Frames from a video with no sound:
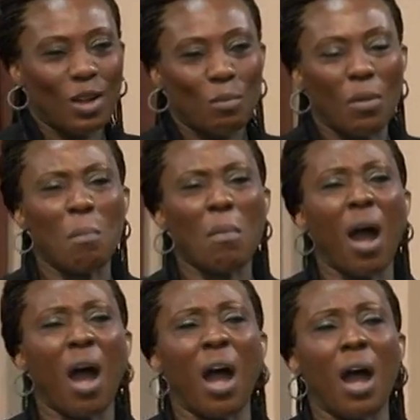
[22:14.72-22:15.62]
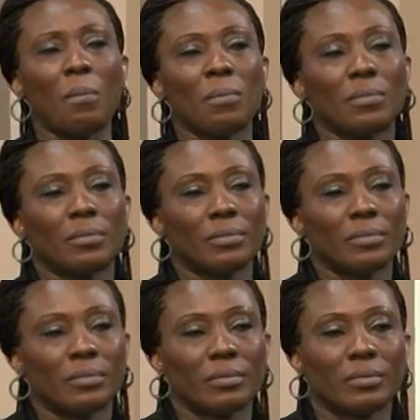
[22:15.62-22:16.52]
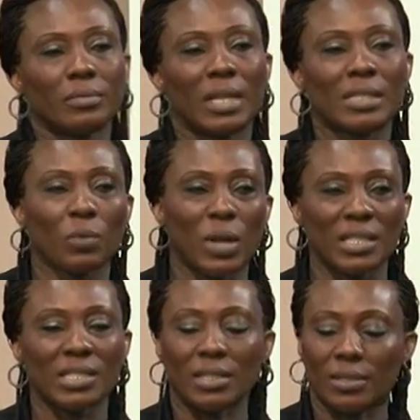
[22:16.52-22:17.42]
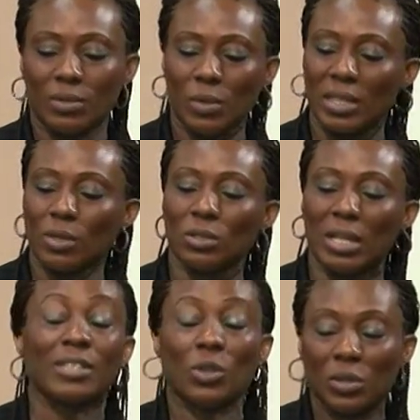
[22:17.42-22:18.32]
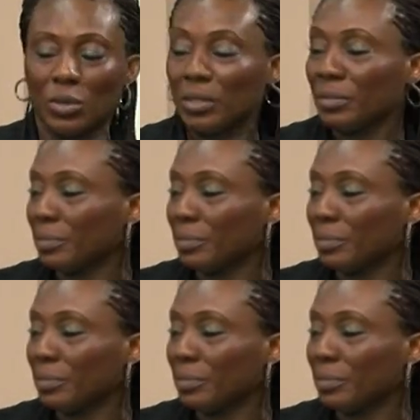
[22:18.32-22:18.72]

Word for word: But Mom, I said, where is it? Where are they holding it? You're not going.